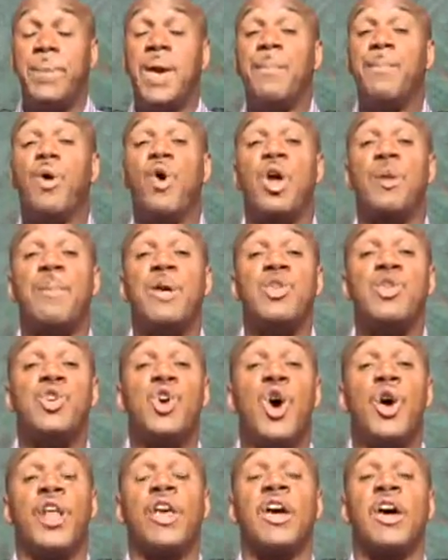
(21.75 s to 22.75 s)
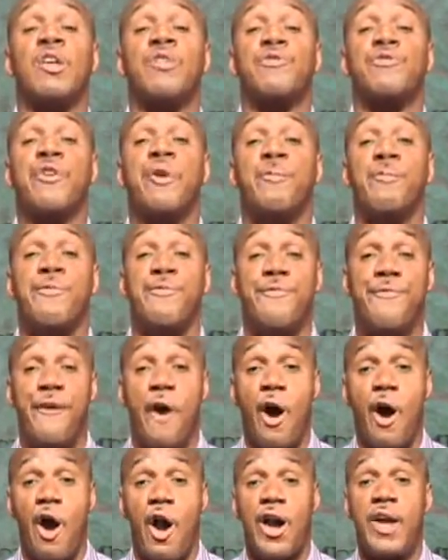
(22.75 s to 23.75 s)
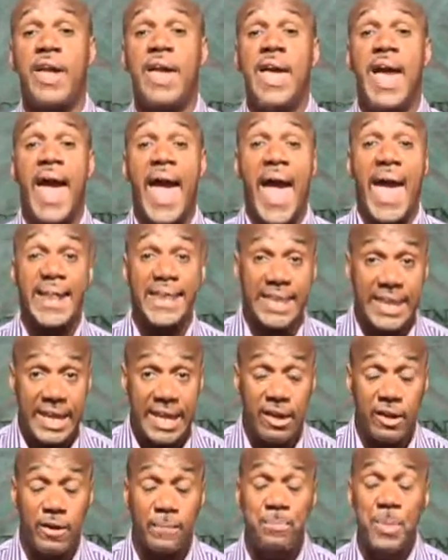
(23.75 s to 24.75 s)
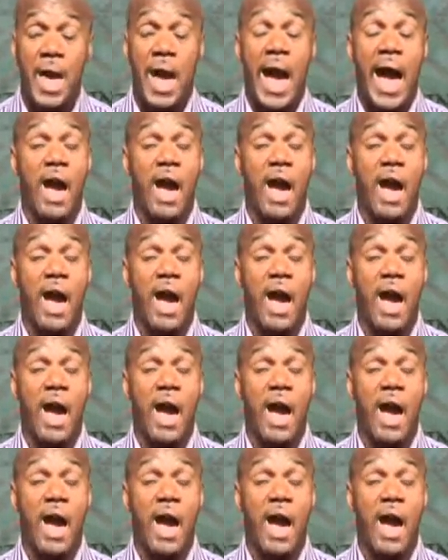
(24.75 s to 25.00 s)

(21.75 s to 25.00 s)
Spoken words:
People are going to be joining us from far and near.